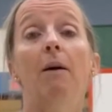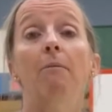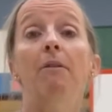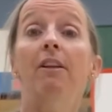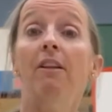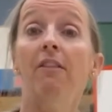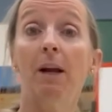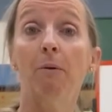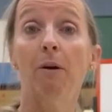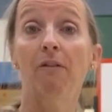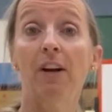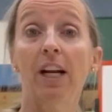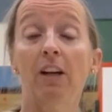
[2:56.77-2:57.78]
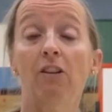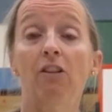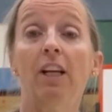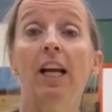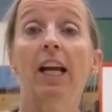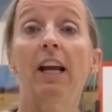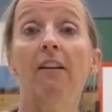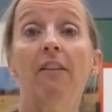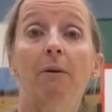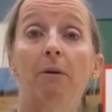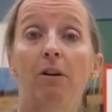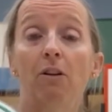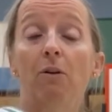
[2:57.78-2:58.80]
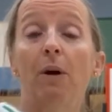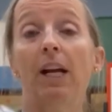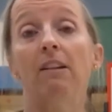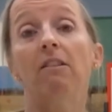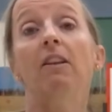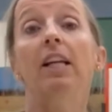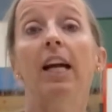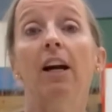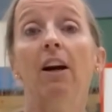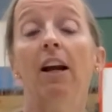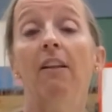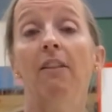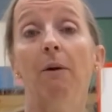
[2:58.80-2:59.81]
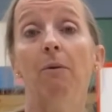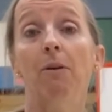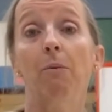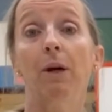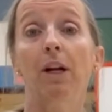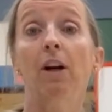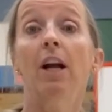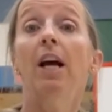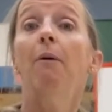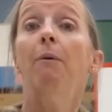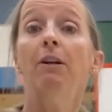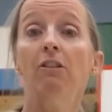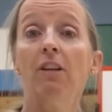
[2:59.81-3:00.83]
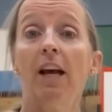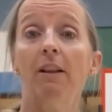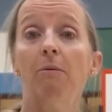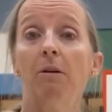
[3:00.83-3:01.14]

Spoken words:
then they were finished, and they would do hands in the air, and they were the winner. We just had them